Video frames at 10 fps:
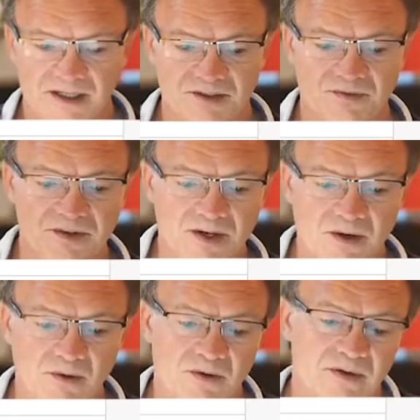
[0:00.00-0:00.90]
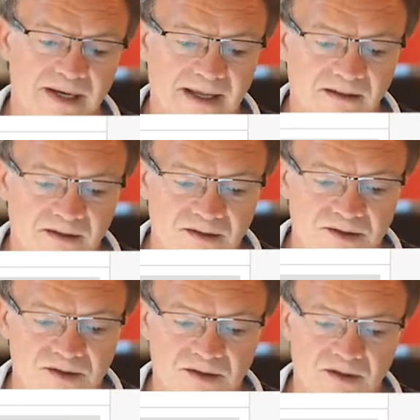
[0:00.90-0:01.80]
as video
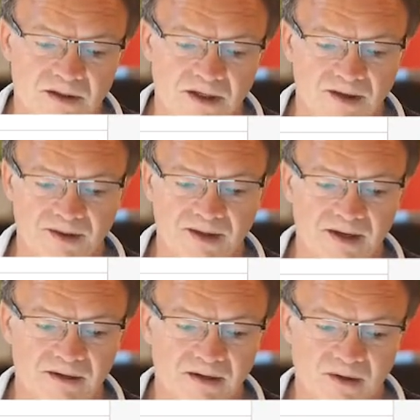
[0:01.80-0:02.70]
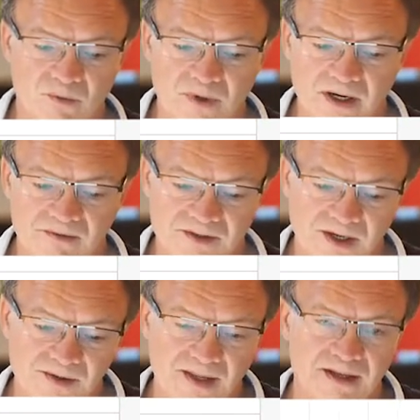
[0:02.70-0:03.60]
candidates, then when I've
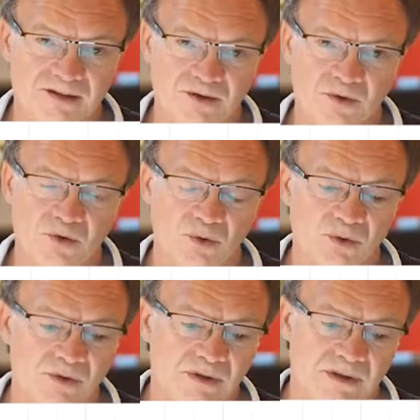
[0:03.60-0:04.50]
done that rule,